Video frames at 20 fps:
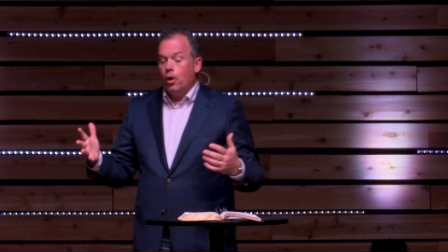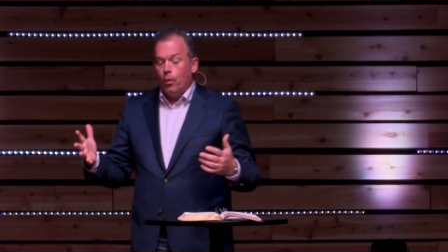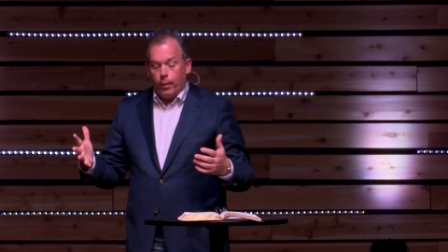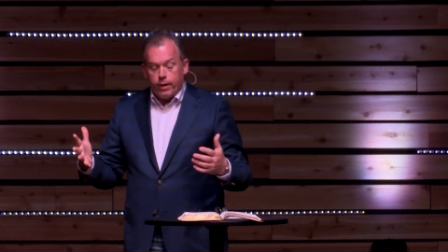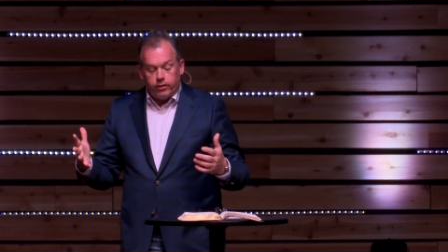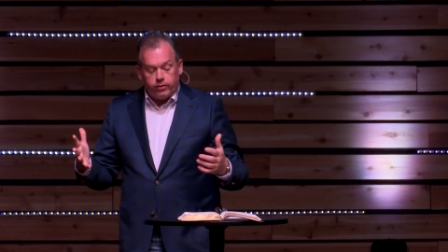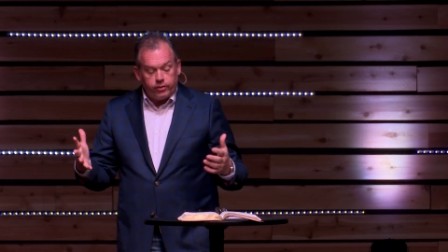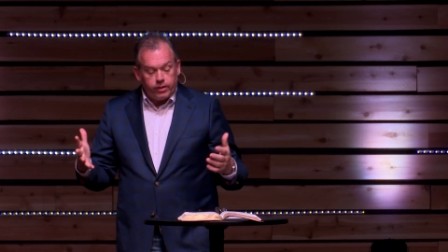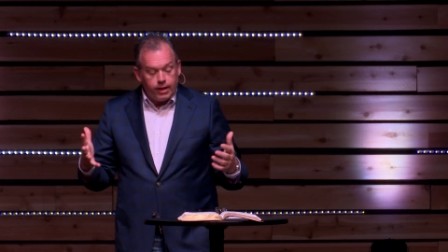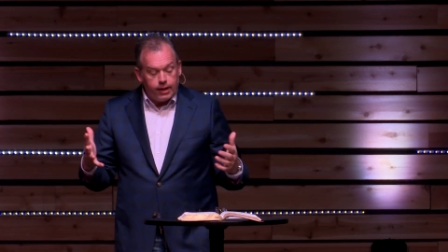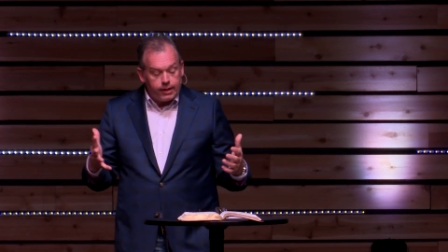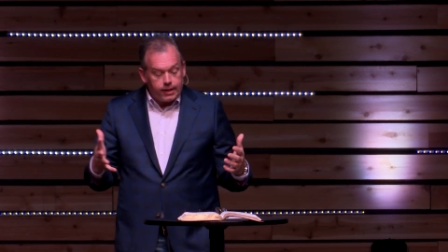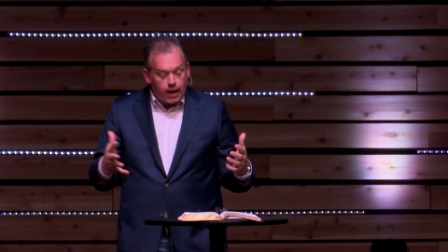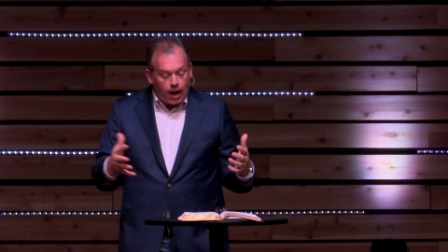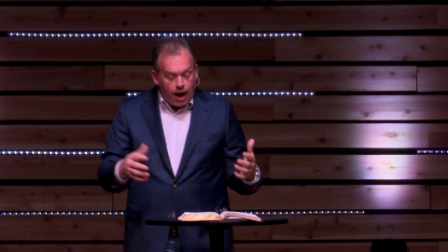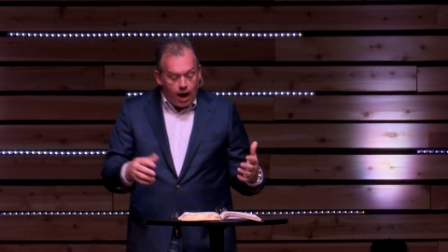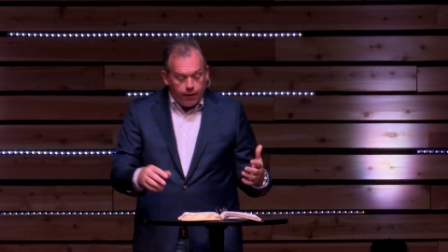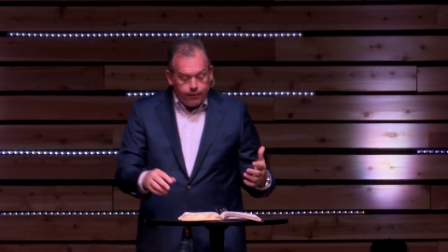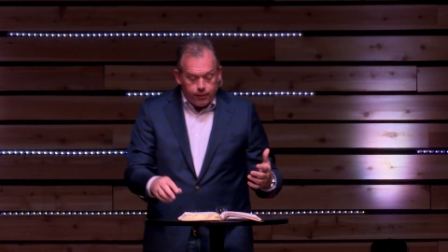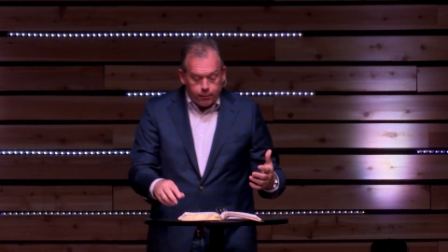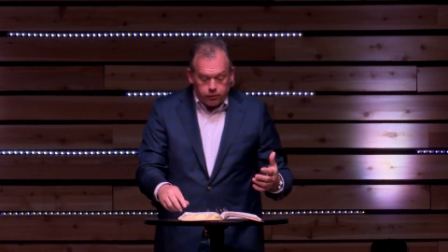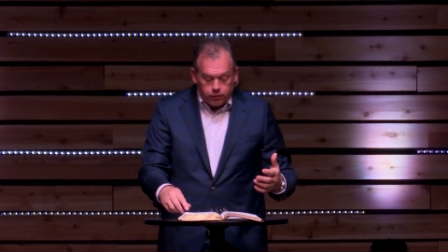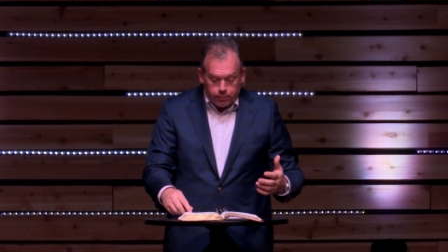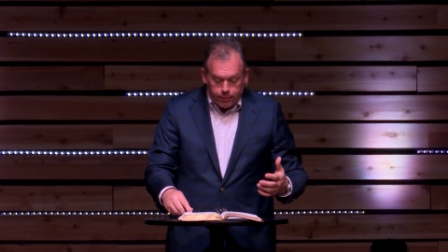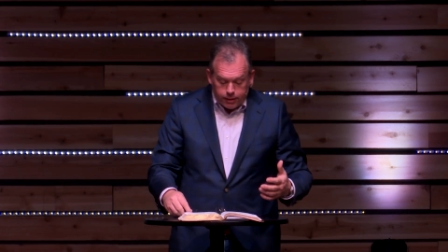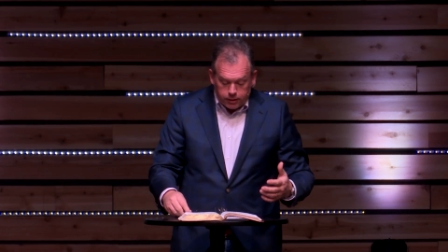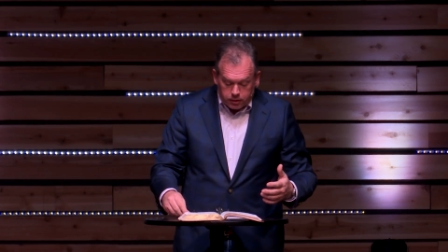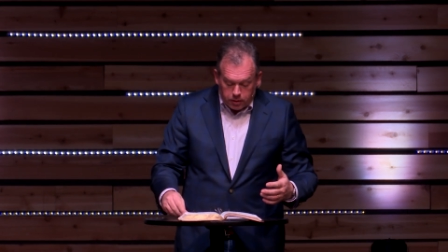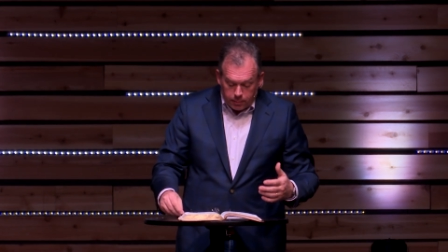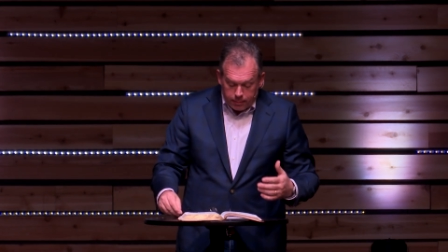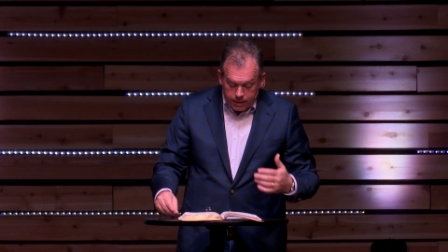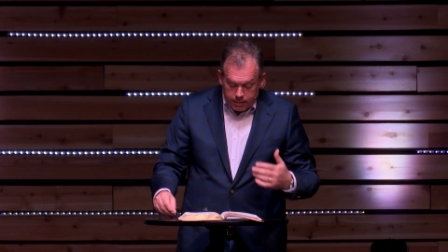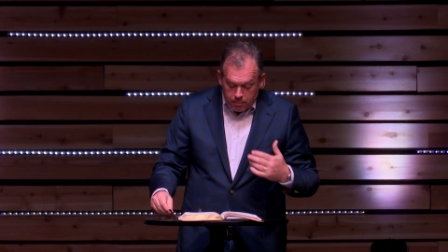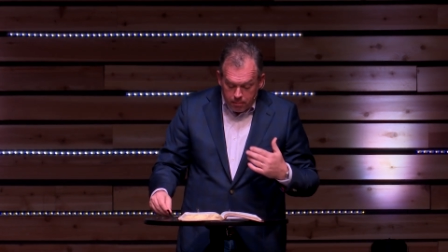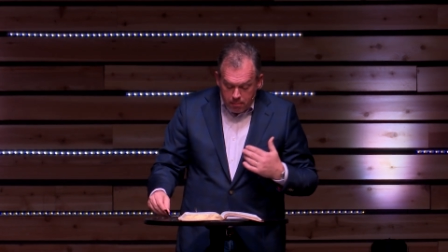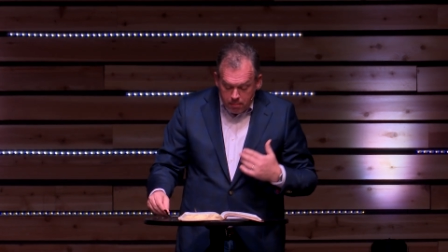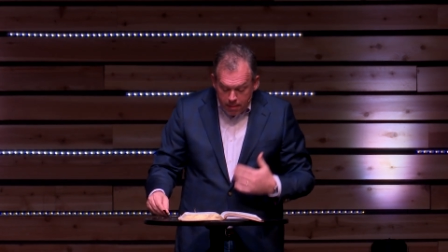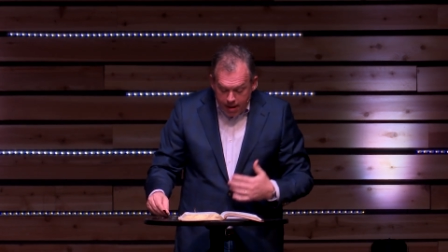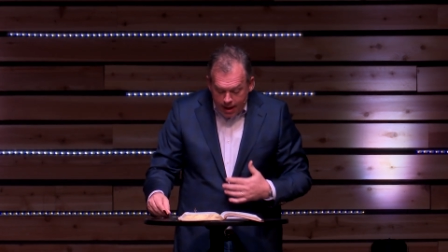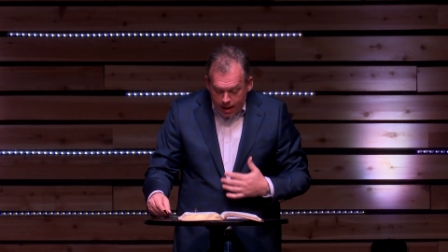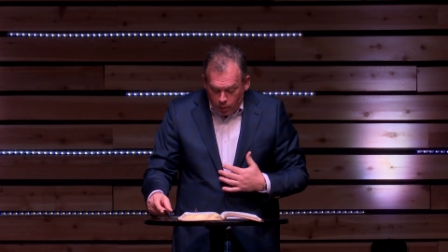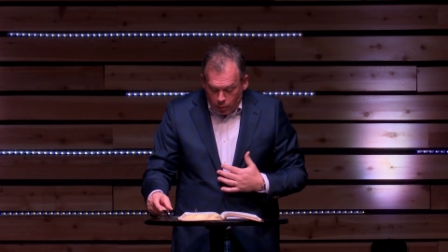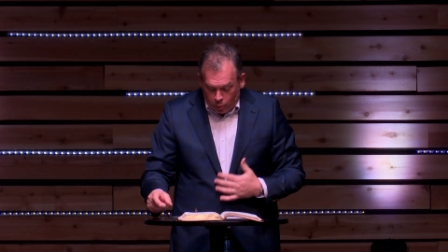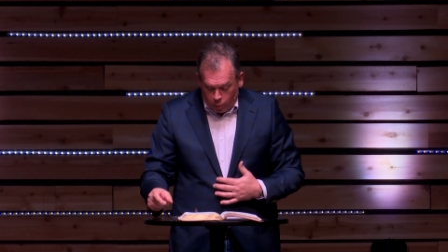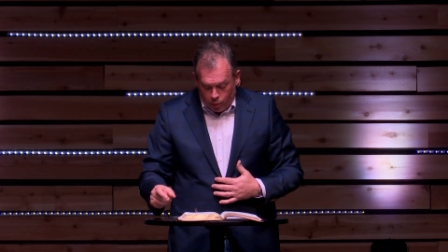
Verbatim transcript: we see a God that was meant to be met